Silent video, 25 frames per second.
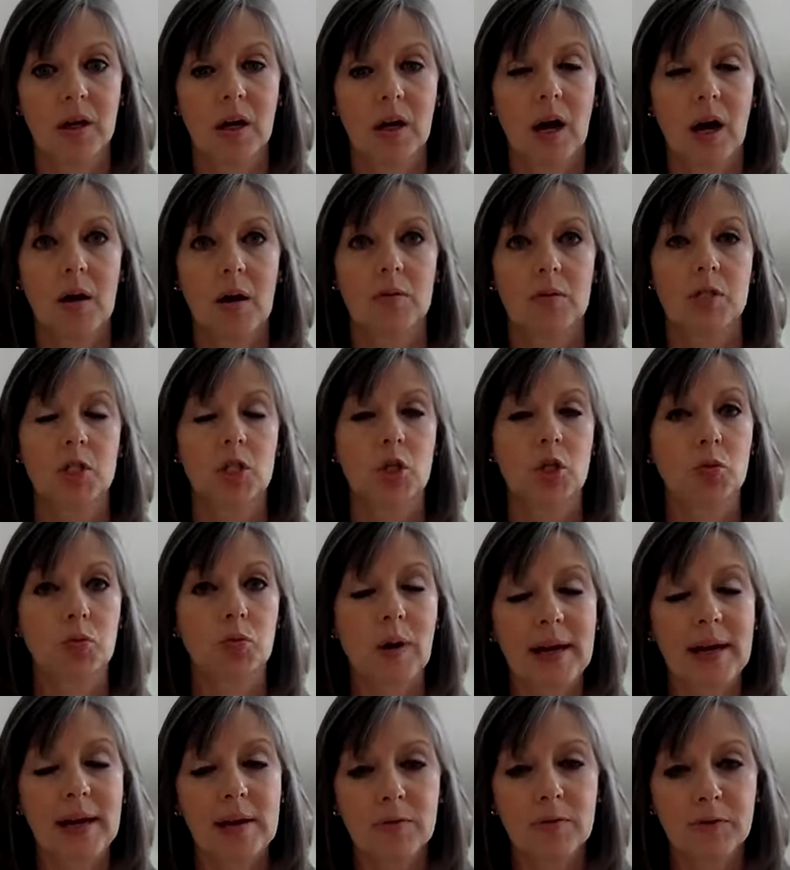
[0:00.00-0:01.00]
I was
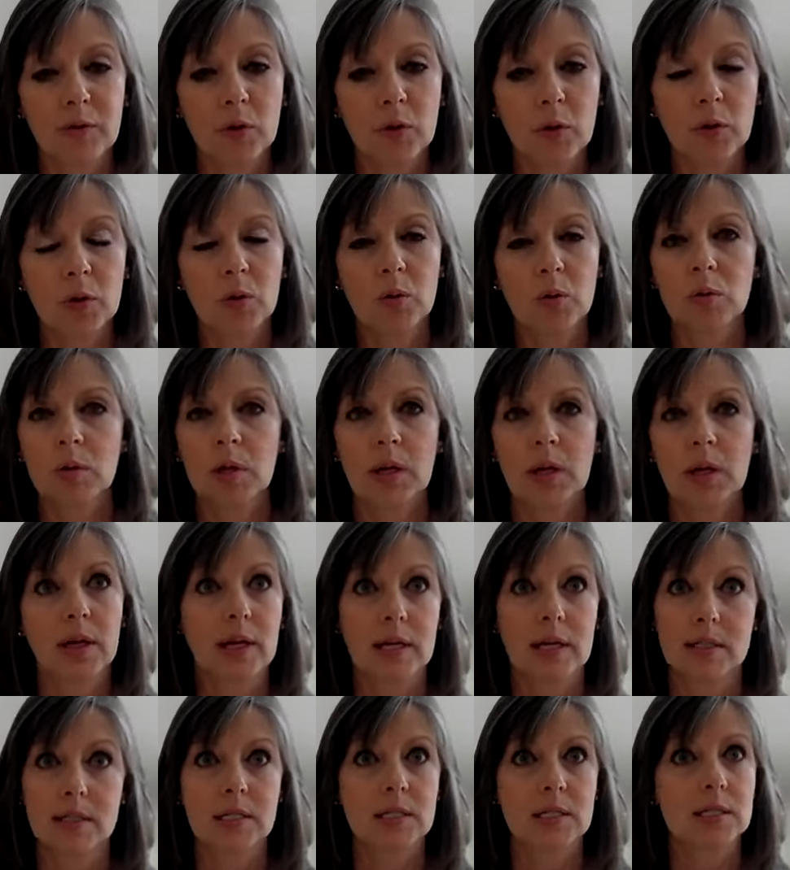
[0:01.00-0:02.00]
grateful, and
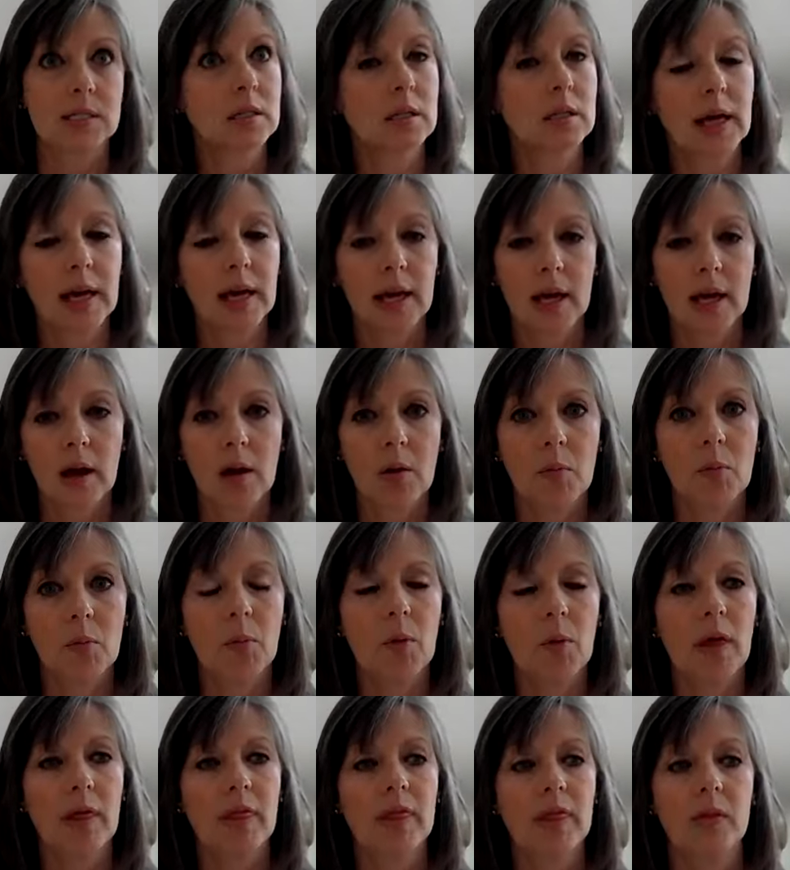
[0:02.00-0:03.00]
I still
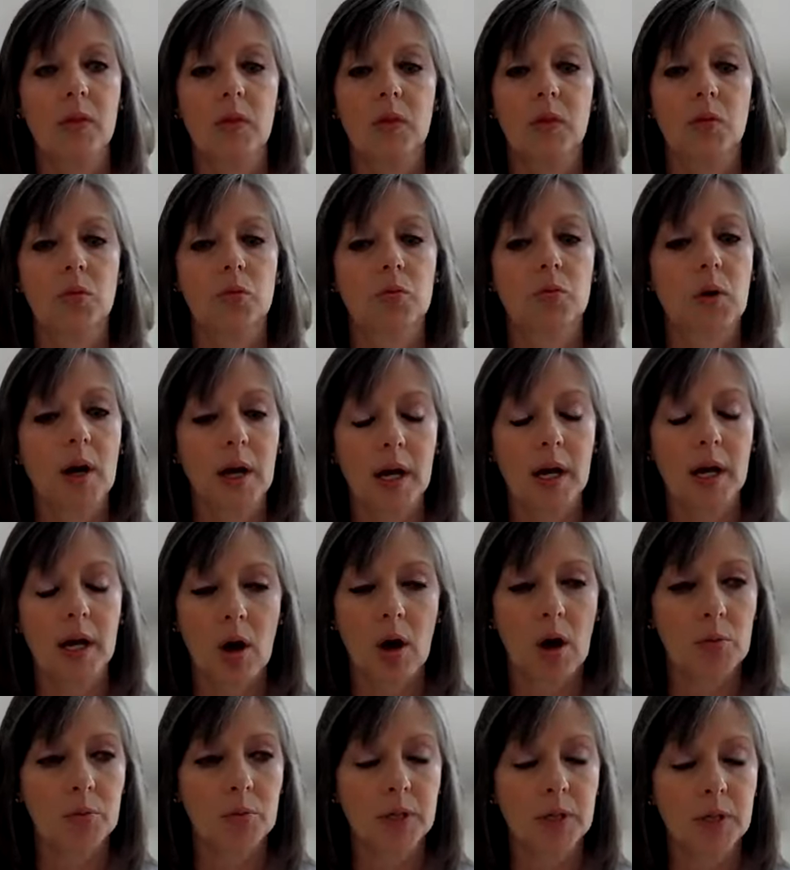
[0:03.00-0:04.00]
am, that the right
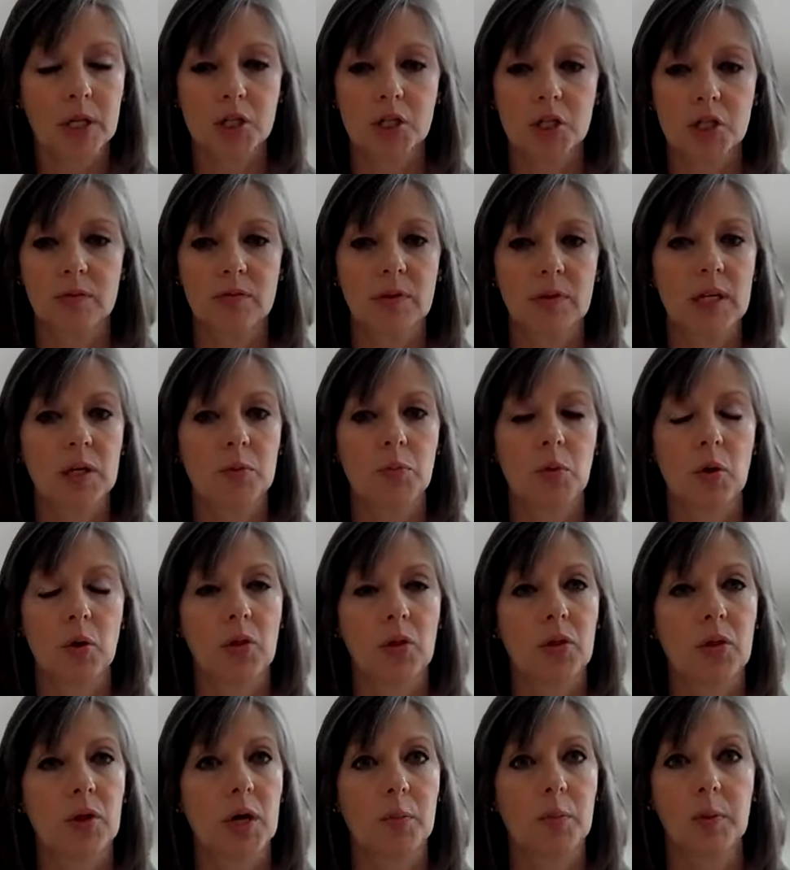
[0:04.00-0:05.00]
combination of
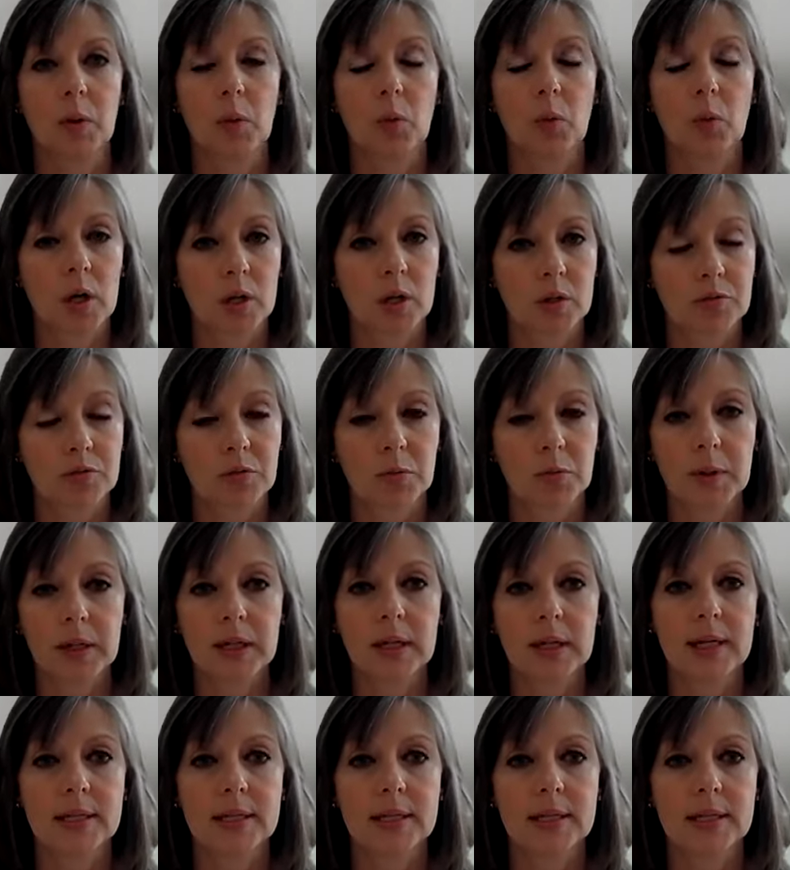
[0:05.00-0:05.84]
chemotherapy worked for me.